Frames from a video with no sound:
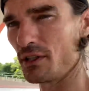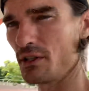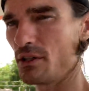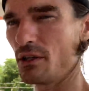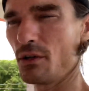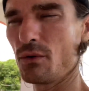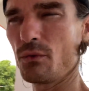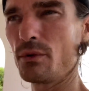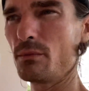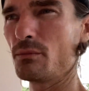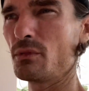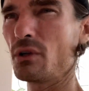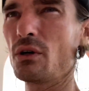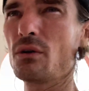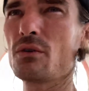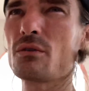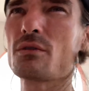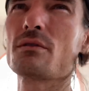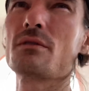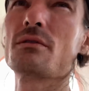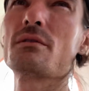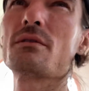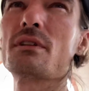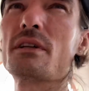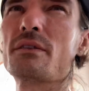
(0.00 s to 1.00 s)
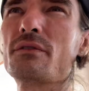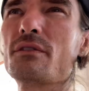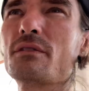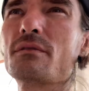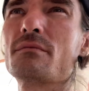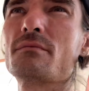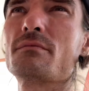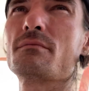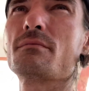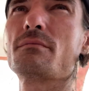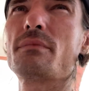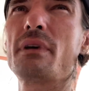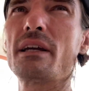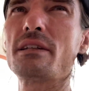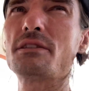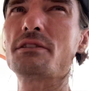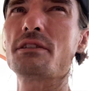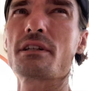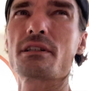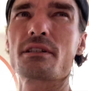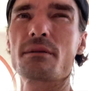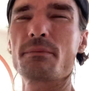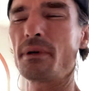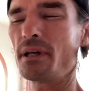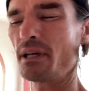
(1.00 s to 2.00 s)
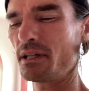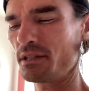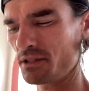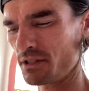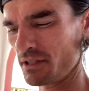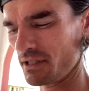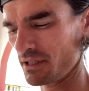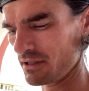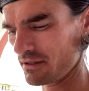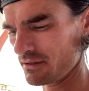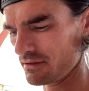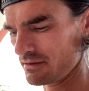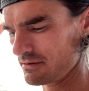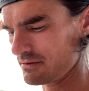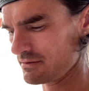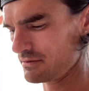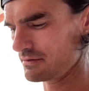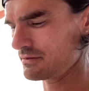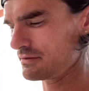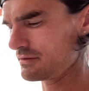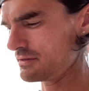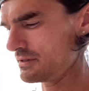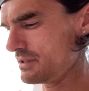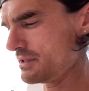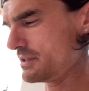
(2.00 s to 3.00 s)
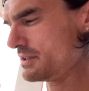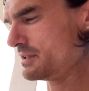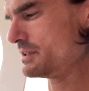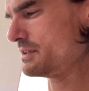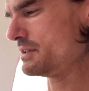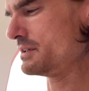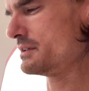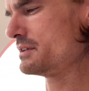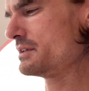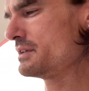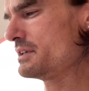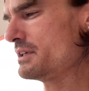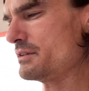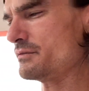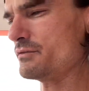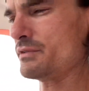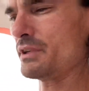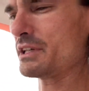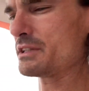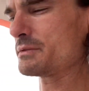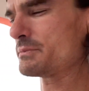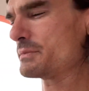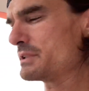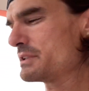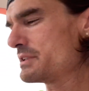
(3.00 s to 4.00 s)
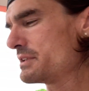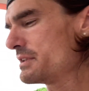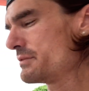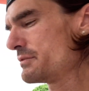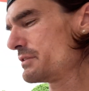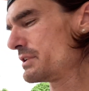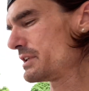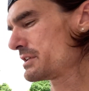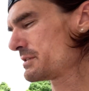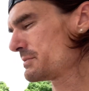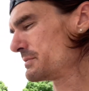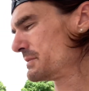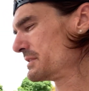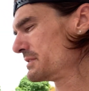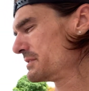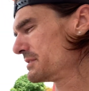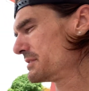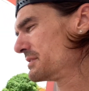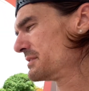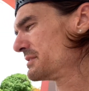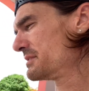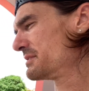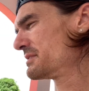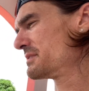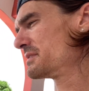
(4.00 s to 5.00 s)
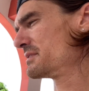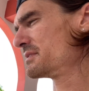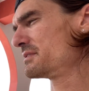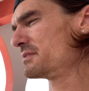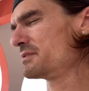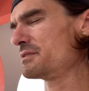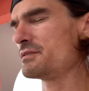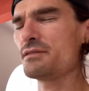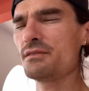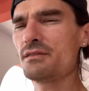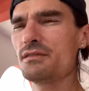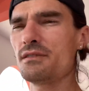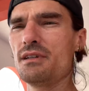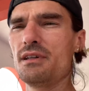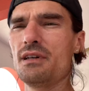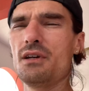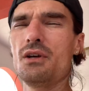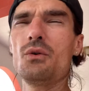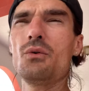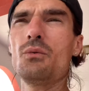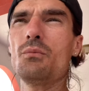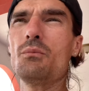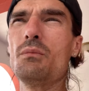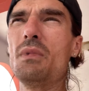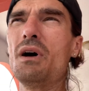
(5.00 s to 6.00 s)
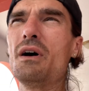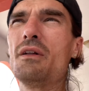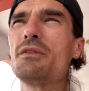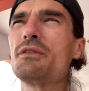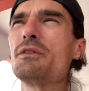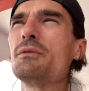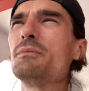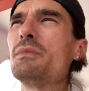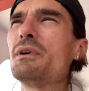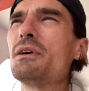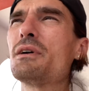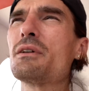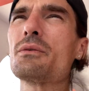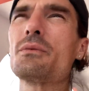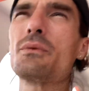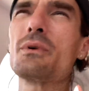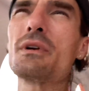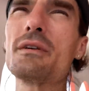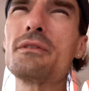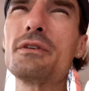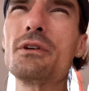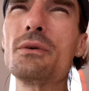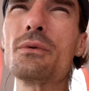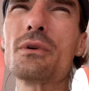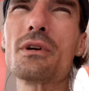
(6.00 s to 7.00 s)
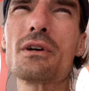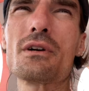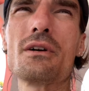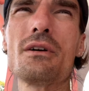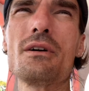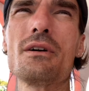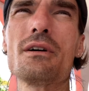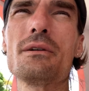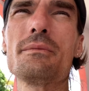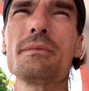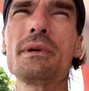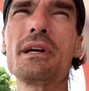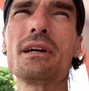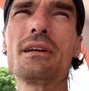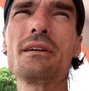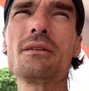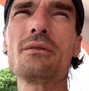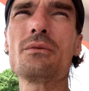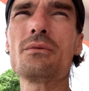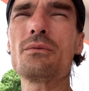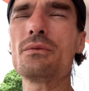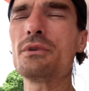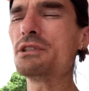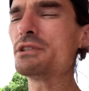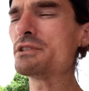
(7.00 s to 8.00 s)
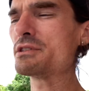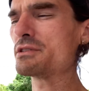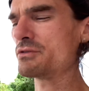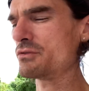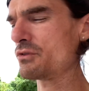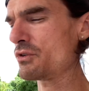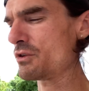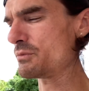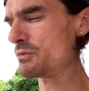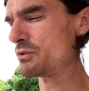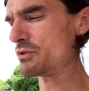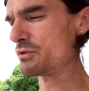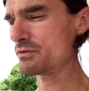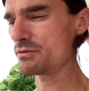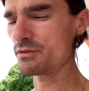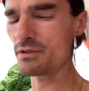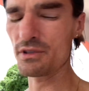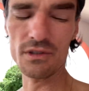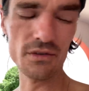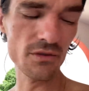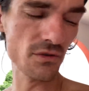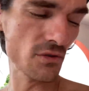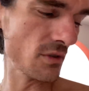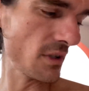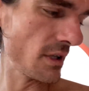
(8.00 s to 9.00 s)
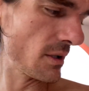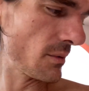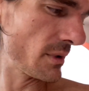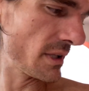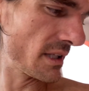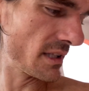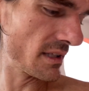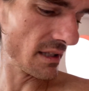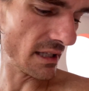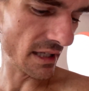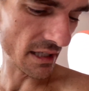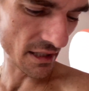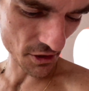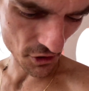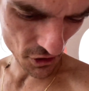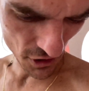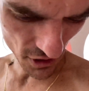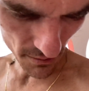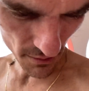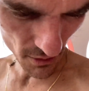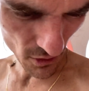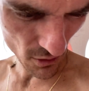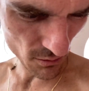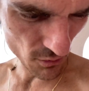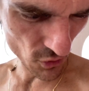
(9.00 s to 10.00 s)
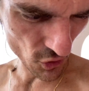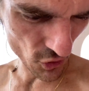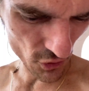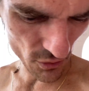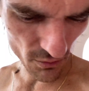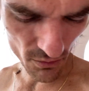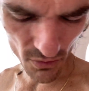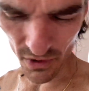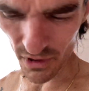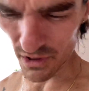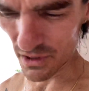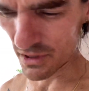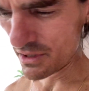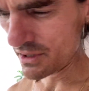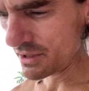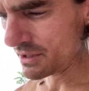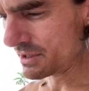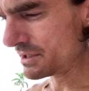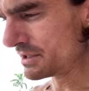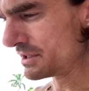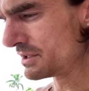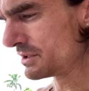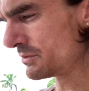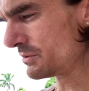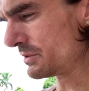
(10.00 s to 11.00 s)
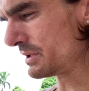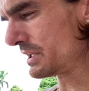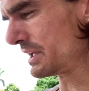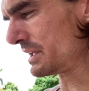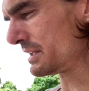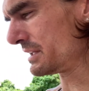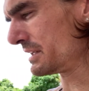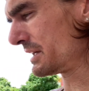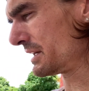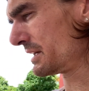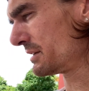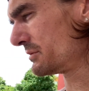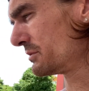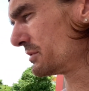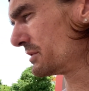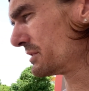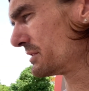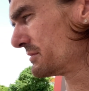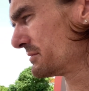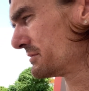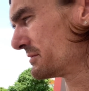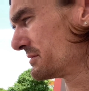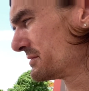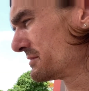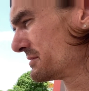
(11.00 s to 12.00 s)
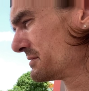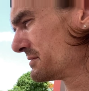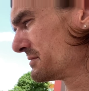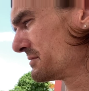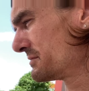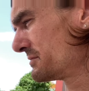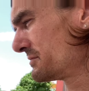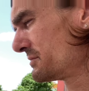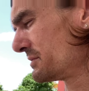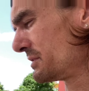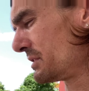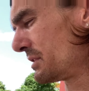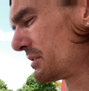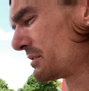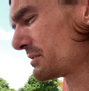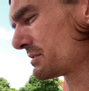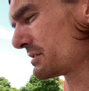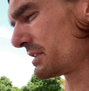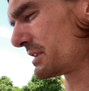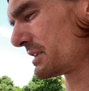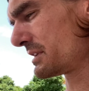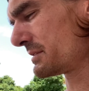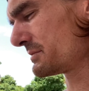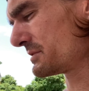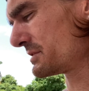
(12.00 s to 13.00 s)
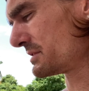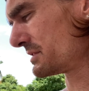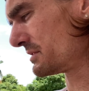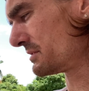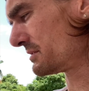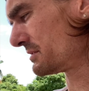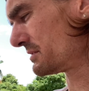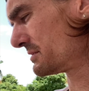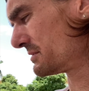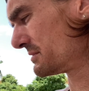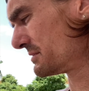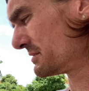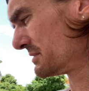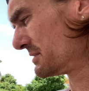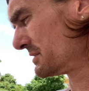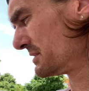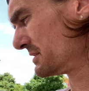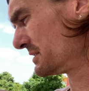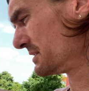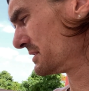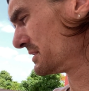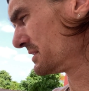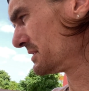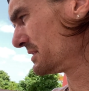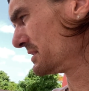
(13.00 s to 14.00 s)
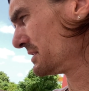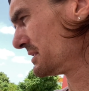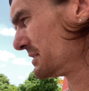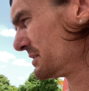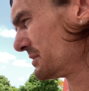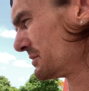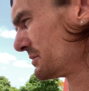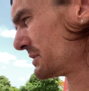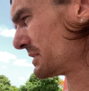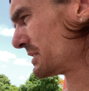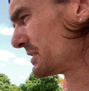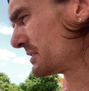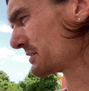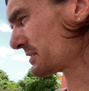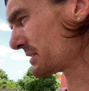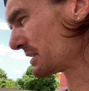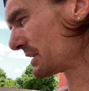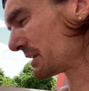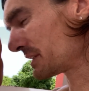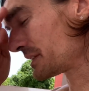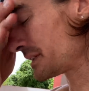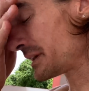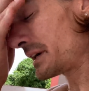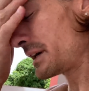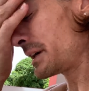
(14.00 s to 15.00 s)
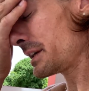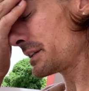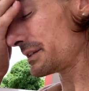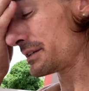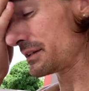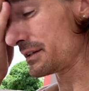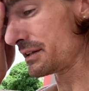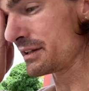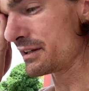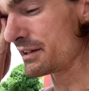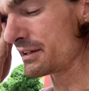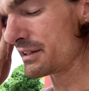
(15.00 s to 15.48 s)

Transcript: know, we broke, living paycheck to paycheck, investment to investment, month to month, whatever you wanna call it, man. We just normal, you know? So I went and got a cheapo broom. We hadn't had one in a long time, so went out and got that. And